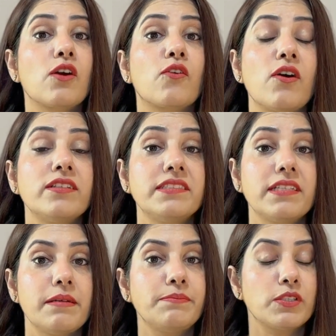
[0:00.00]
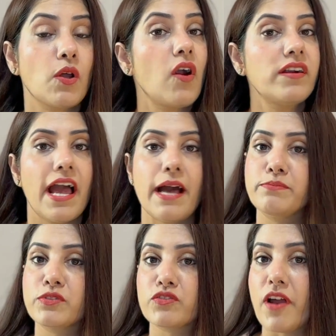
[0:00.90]
concepts, or
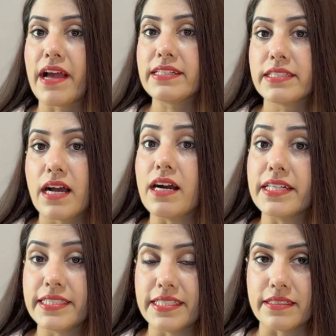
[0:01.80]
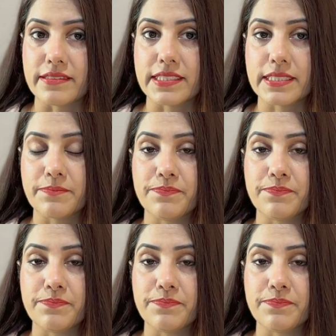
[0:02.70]
abstract ideas.